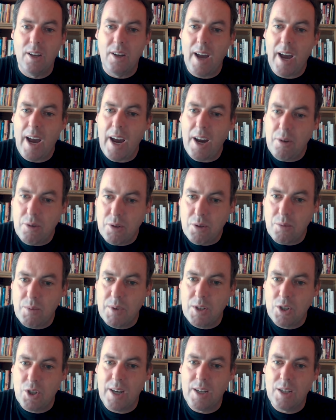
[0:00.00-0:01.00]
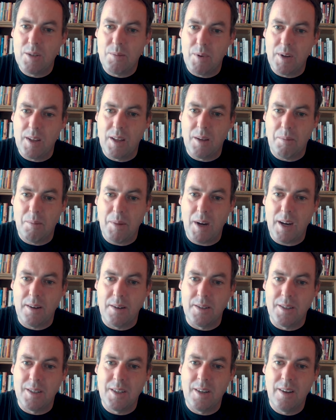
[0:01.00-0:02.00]
how do we change breathing
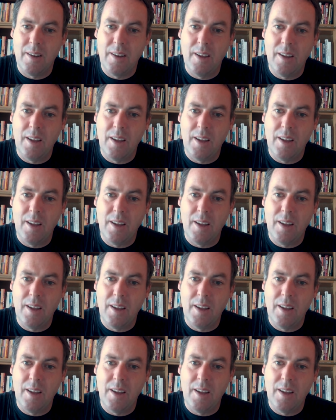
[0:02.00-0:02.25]
patterns.